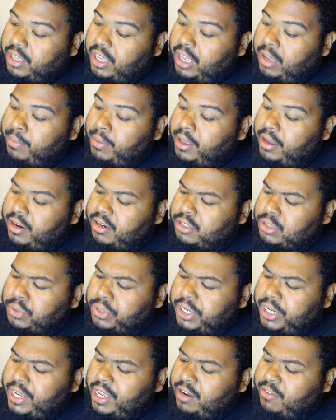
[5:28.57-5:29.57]
came out at
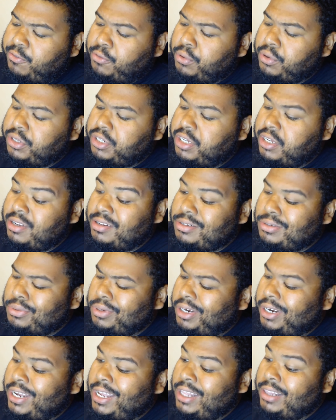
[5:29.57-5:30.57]
2914,
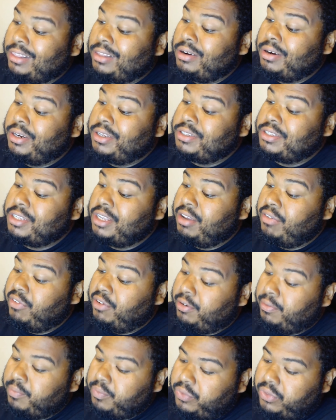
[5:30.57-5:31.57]

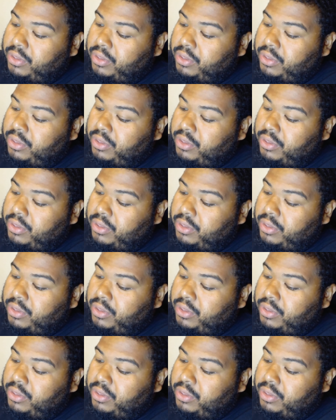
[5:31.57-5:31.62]
2937,